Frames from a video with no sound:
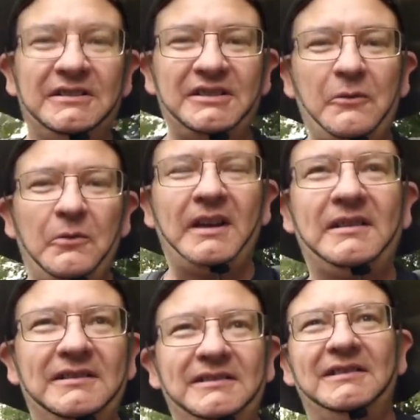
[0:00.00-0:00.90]
So
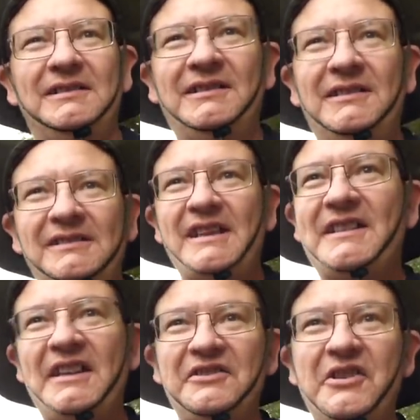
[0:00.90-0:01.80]

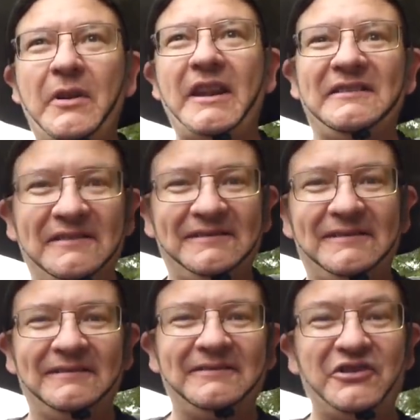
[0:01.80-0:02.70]
let's get to it.
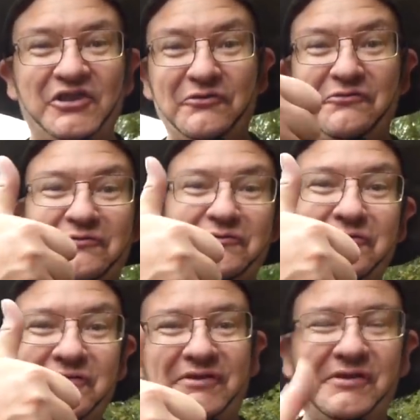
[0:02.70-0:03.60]

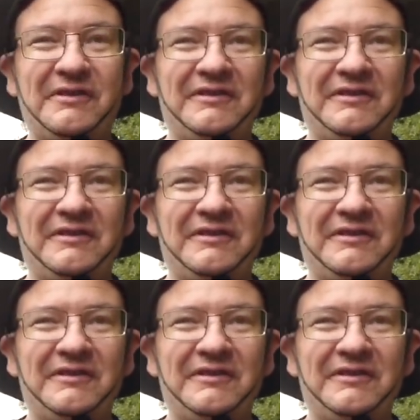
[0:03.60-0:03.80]
Cheers!